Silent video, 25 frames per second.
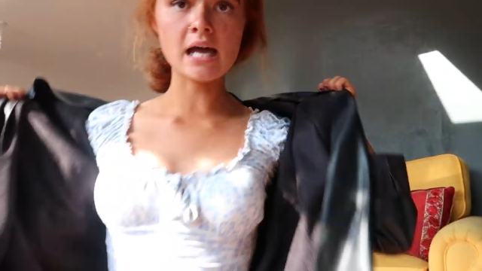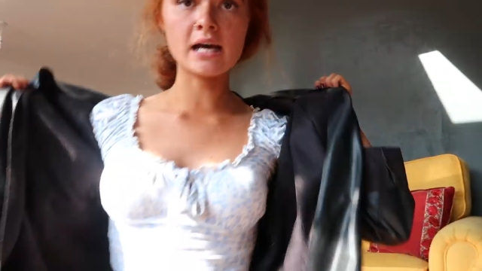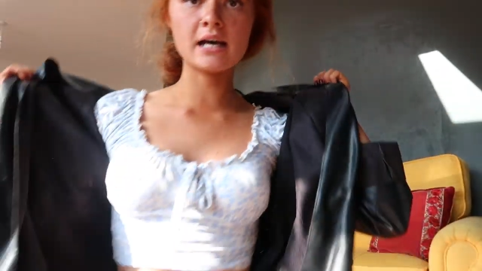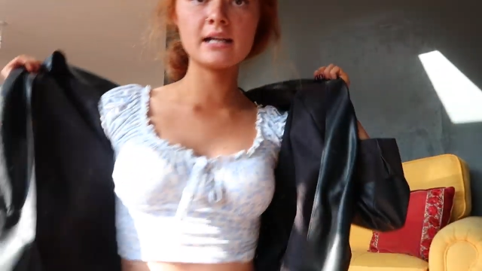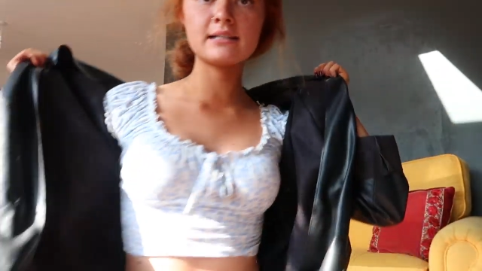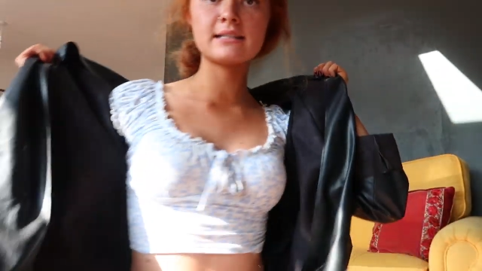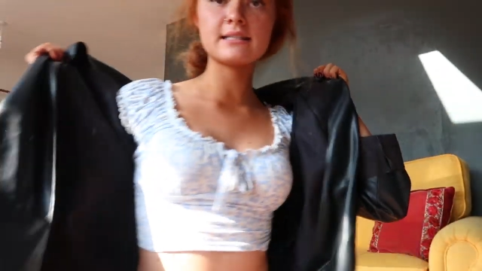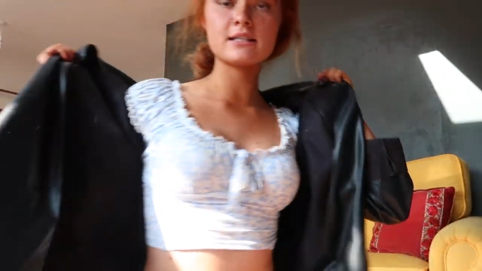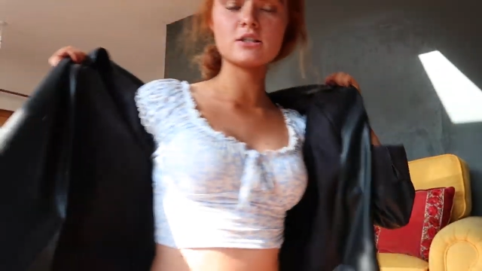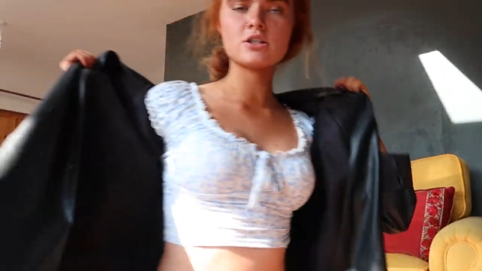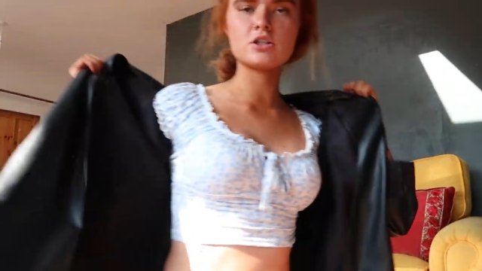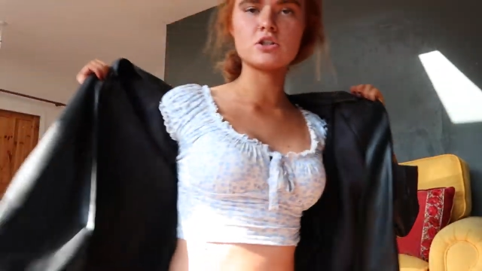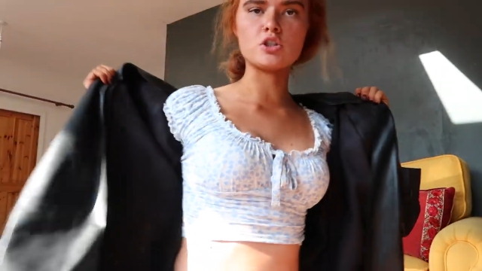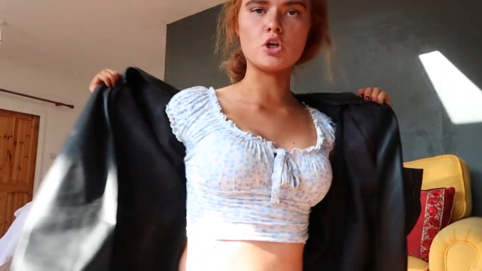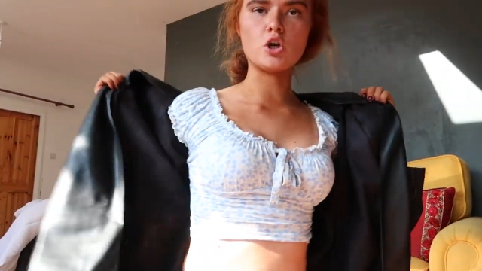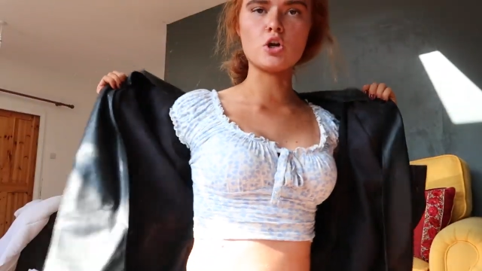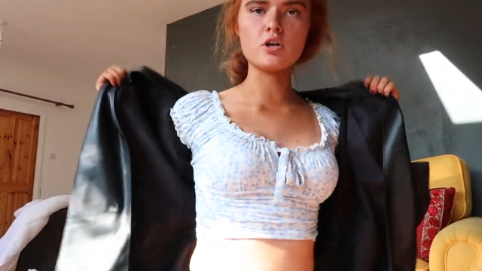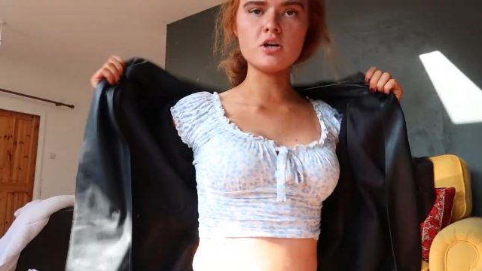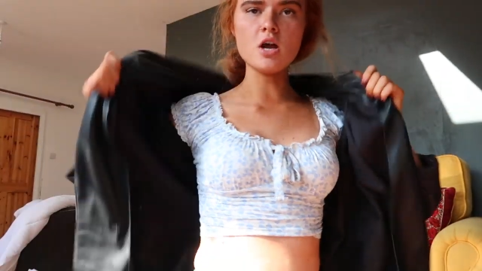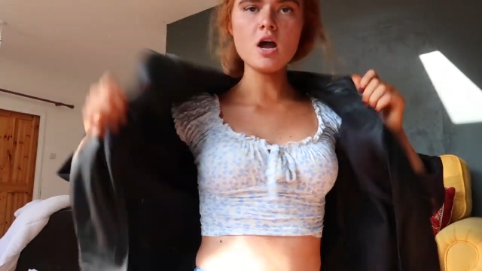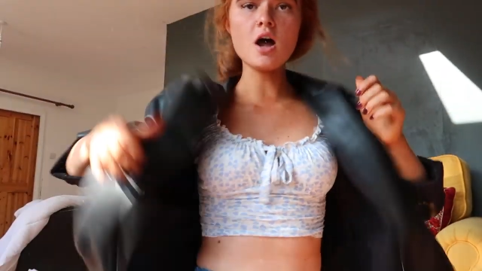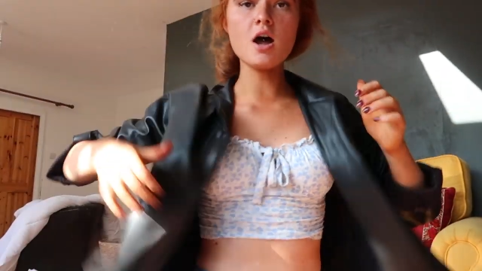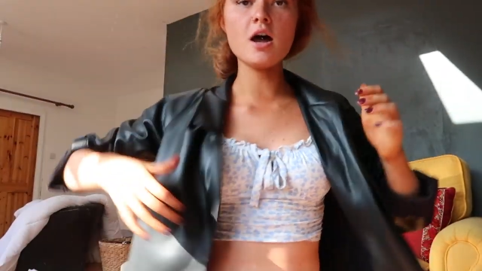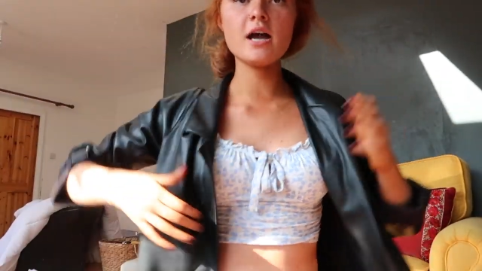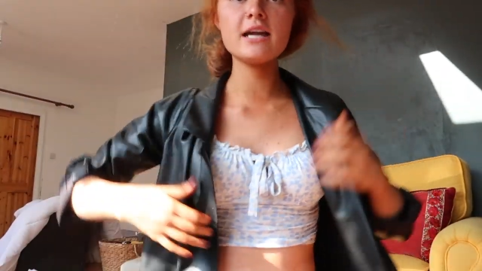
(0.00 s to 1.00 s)
and it's so
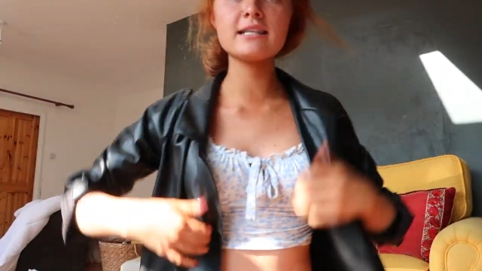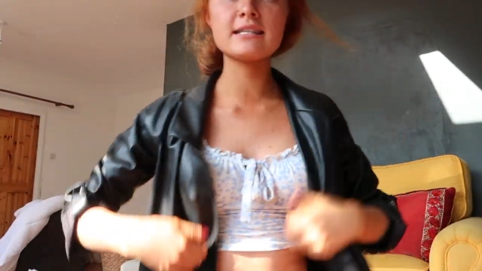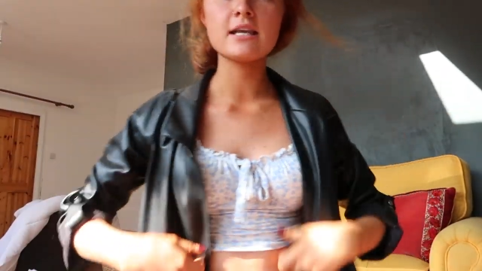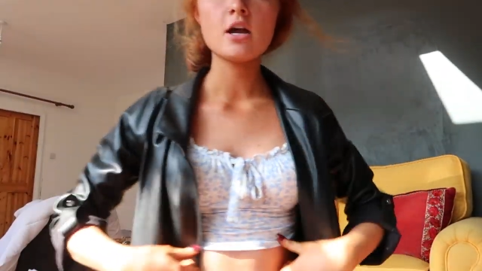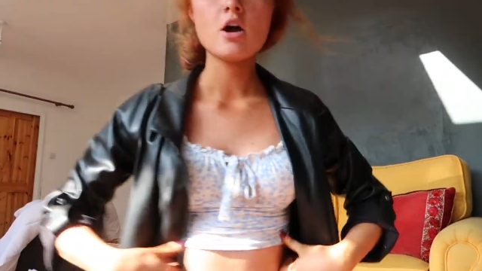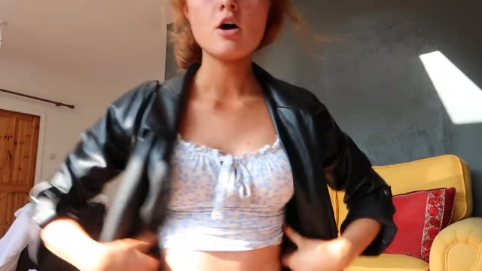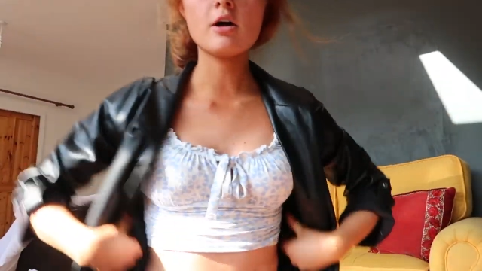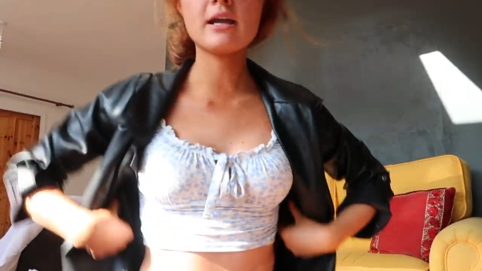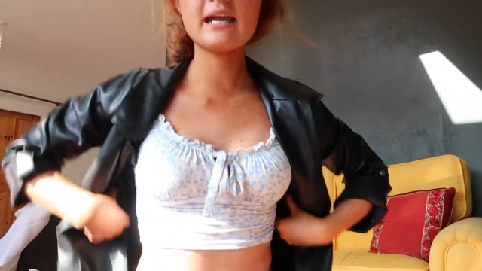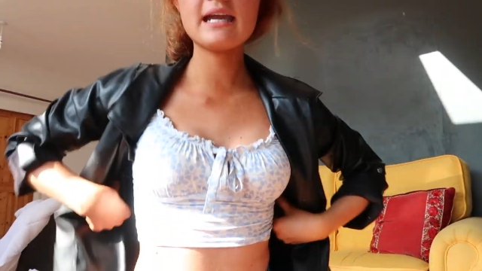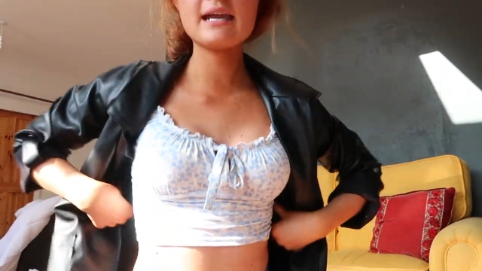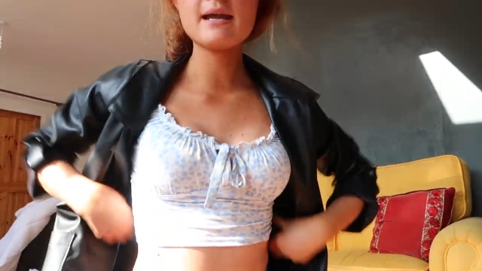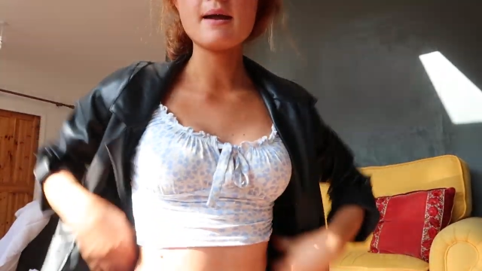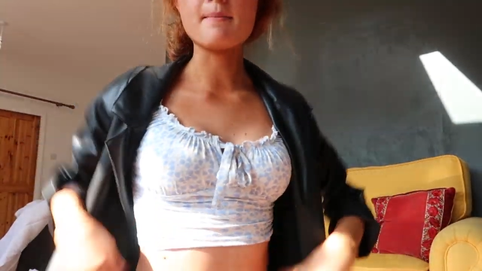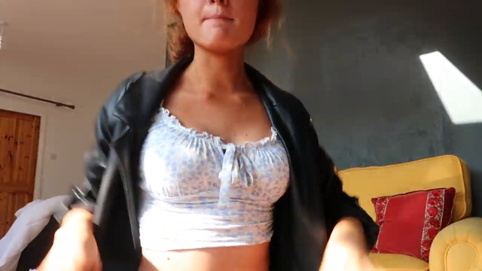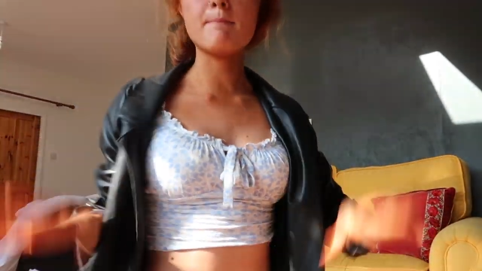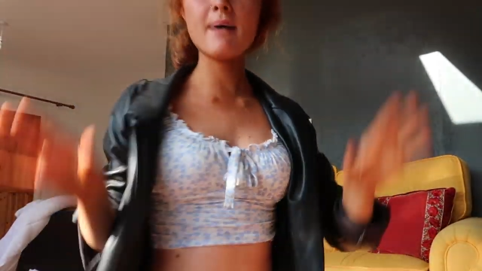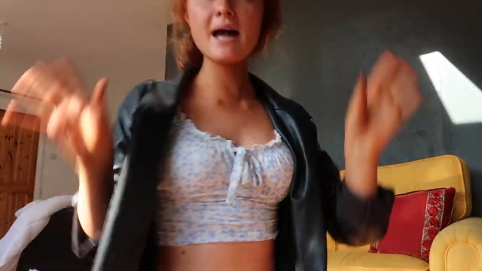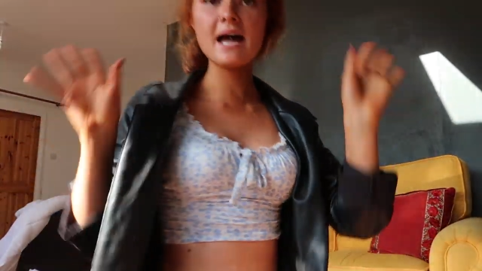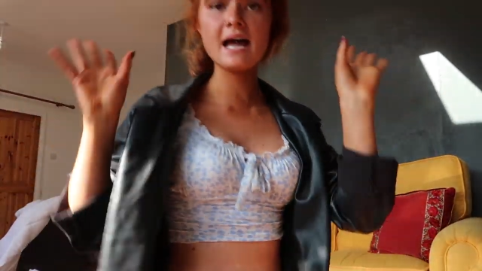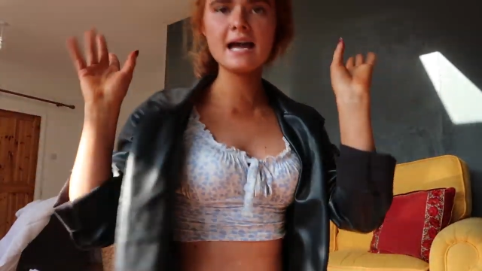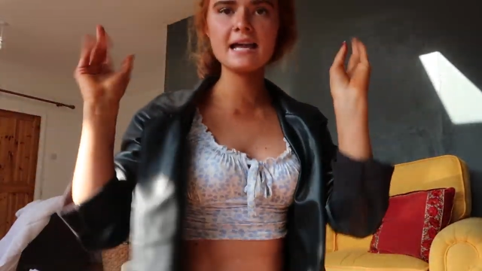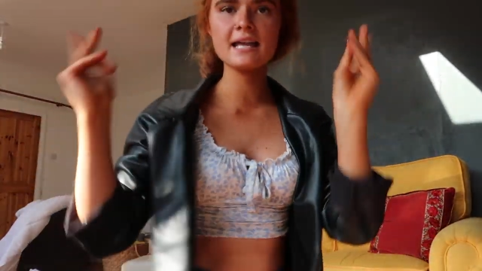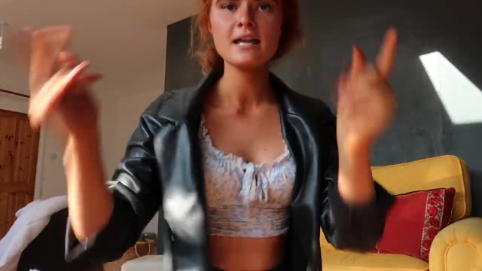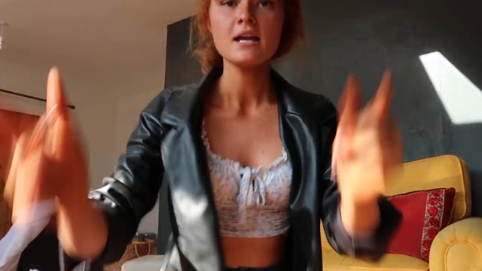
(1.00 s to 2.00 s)
nice. Okay,
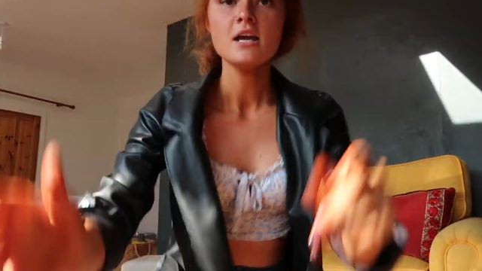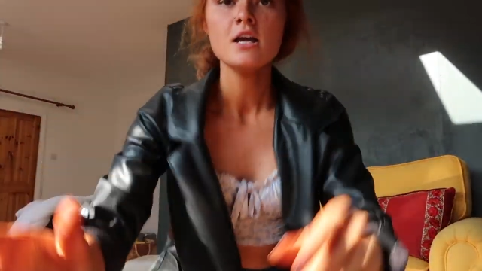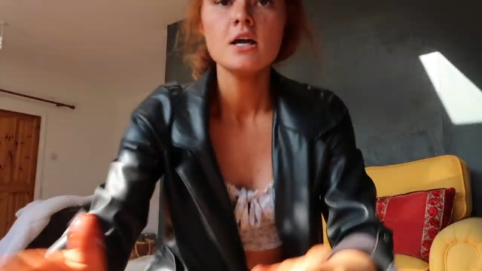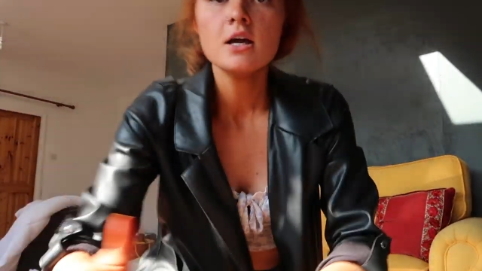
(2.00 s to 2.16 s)
bye.